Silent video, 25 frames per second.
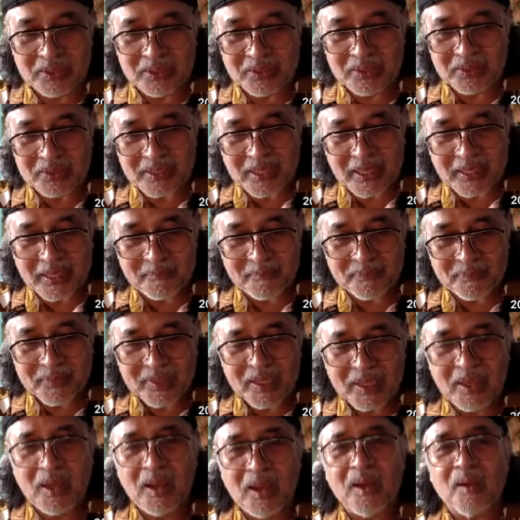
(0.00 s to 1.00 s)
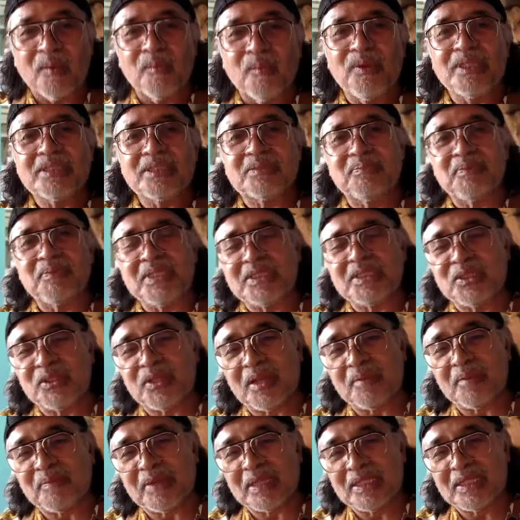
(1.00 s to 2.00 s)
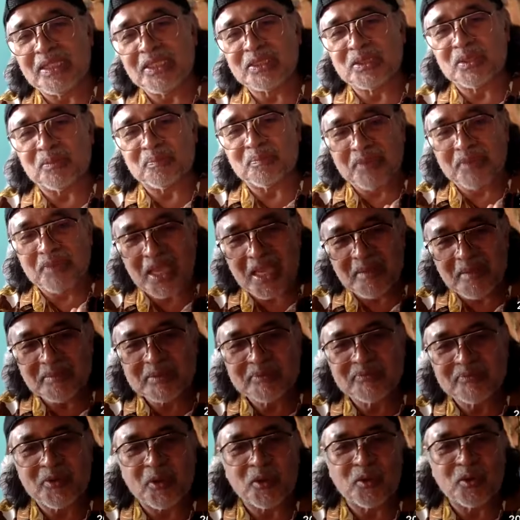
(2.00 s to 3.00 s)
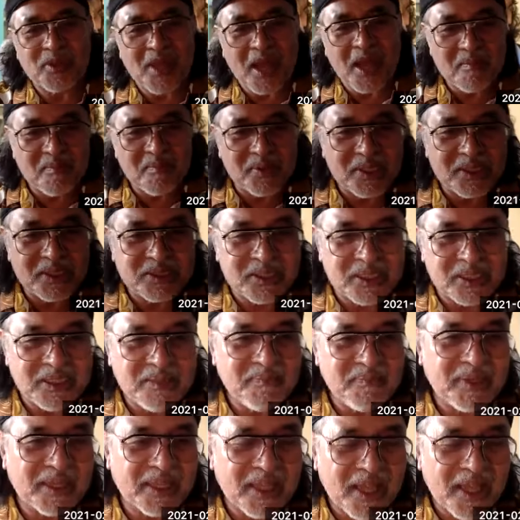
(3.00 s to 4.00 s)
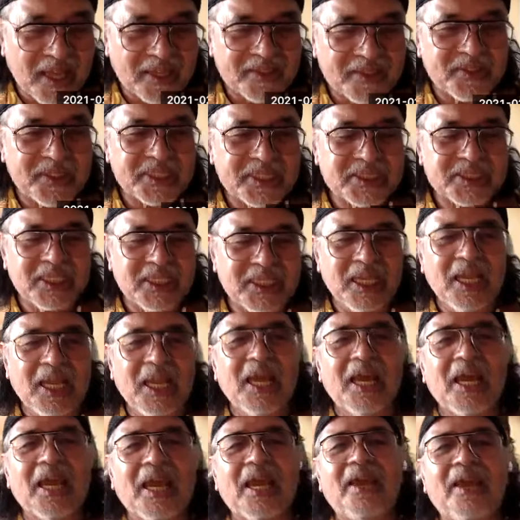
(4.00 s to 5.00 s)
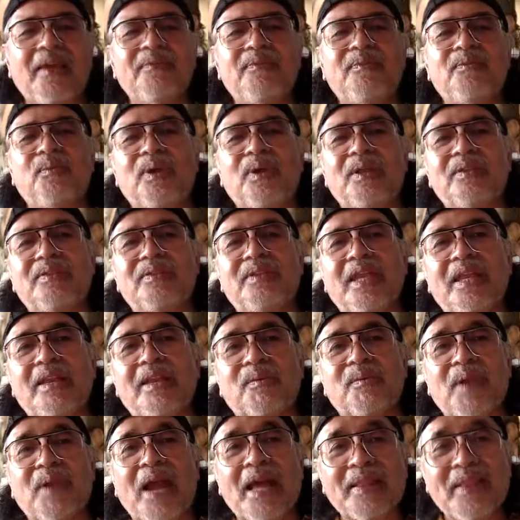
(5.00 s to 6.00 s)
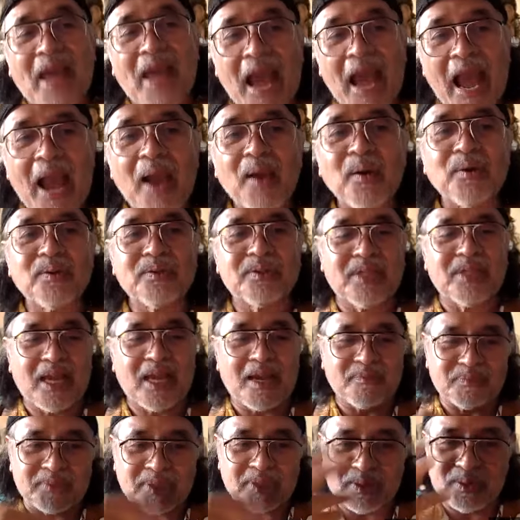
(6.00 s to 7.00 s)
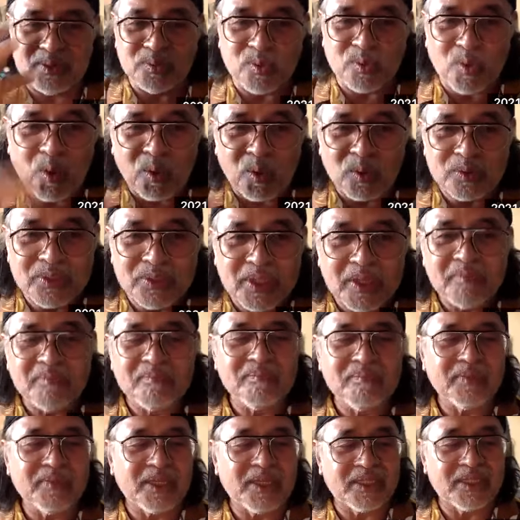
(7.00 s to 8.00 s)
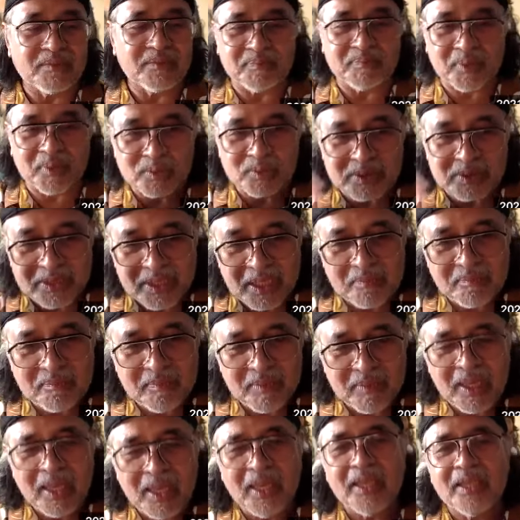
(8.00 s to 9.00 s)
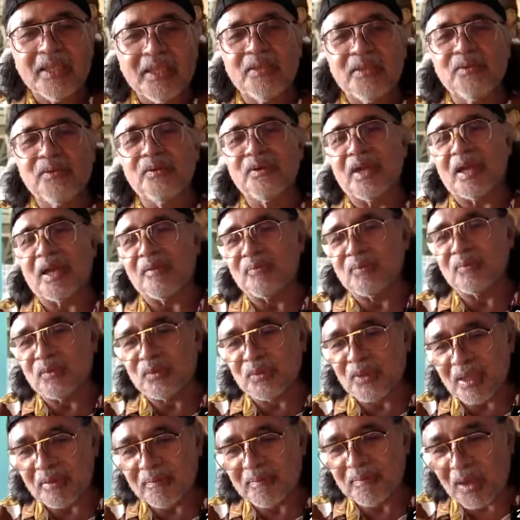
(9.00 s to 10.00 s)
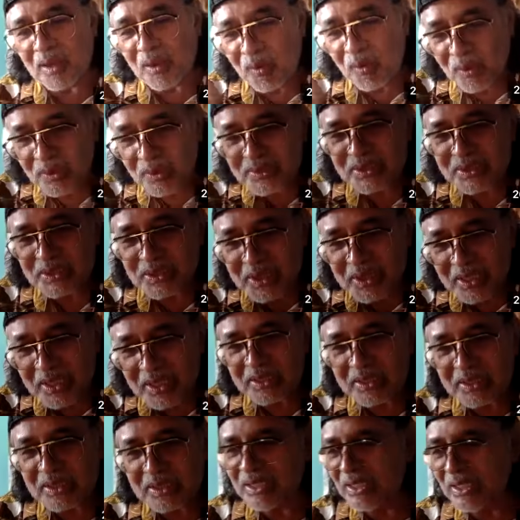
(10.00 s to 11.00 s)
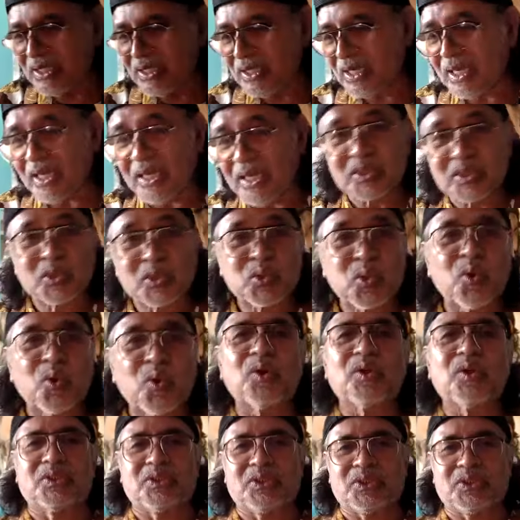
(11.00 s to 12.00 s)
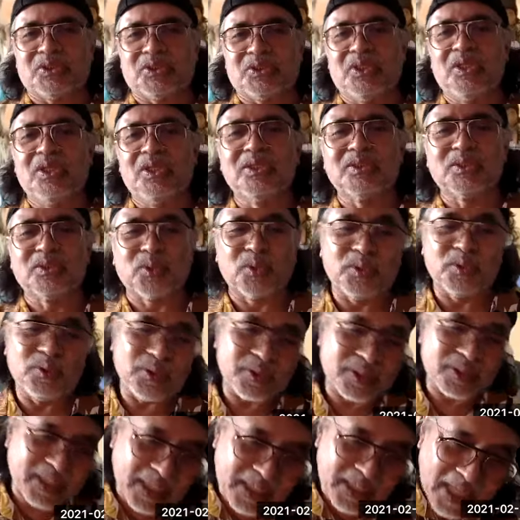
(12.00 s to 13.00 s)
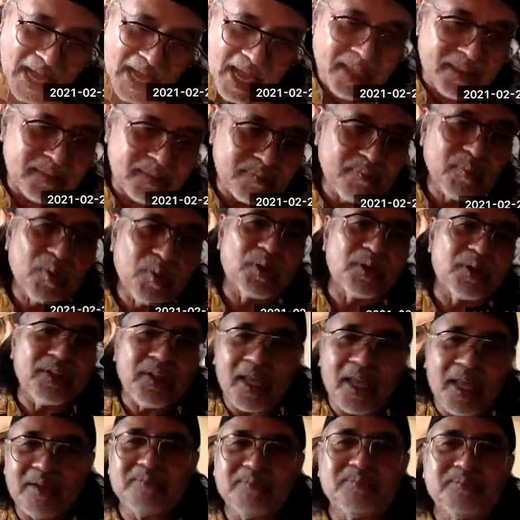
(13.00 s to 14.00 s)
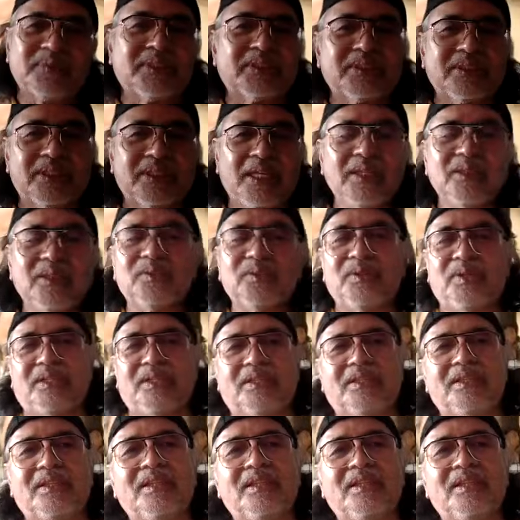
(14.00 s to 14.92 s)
Okay, which means you have a list of names, phone numbers, email address, and when they run out after you call them and approach them, you have to have a constant source so you can add more names into it.